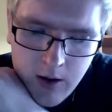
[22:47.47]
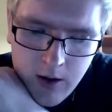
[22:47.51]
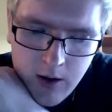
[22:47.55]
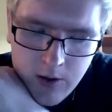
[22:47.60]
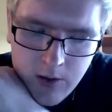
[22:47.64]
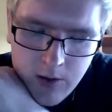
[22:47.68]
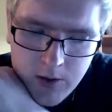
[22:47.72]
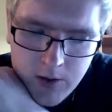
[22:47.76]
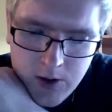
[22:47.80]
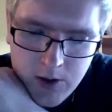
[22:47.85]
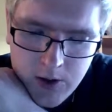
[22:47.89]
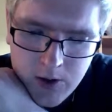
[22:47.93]

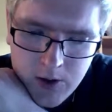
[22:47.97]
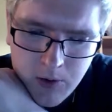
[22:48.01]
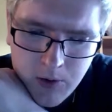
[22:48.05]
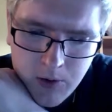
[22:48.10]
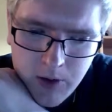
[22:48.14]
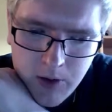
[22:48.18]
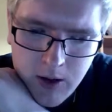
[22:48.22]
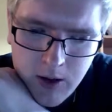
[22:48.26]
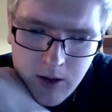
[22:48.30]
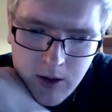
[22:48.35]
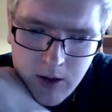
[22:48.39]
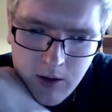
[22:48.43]
There was a
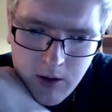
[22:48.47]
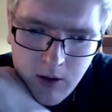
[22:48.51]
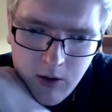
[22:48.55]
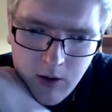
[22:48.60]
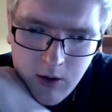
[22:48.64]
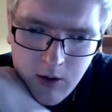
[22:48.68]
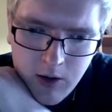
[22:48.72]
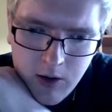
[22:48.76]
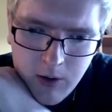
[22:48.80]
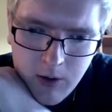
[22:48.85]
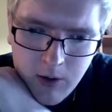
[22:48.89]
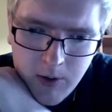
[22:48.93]
story
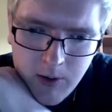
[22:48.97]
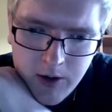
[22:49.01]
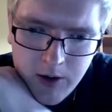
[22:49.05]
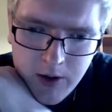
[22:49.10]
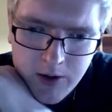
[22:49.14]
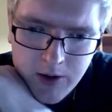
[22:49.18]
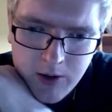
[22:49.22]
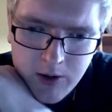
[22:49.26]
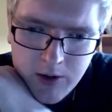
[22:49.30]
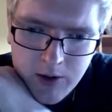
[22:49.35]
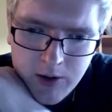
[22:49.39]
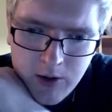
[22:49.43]
corner where
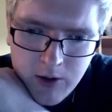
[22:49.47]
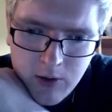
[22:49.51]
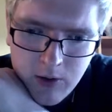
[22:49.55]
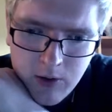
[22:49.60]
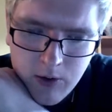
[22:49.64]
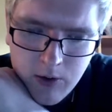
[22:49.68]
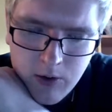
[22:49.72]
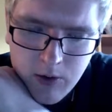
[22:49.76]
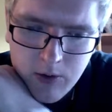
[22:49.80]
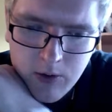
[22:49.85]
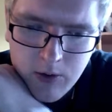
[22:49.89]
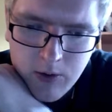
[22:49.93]
children who
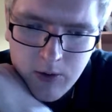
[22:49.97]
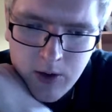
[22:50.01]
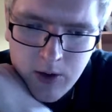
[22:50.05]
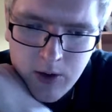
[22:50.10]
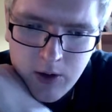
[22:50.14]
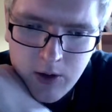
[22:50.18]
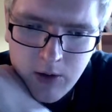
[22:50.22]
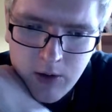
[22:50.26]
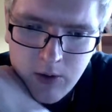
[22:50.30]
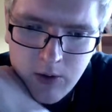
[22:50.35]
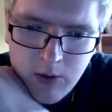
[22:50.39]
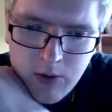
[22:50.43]
could read
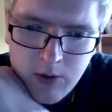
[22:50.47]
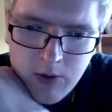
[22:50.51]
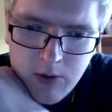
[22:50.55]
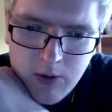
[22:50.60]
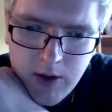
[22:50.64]
could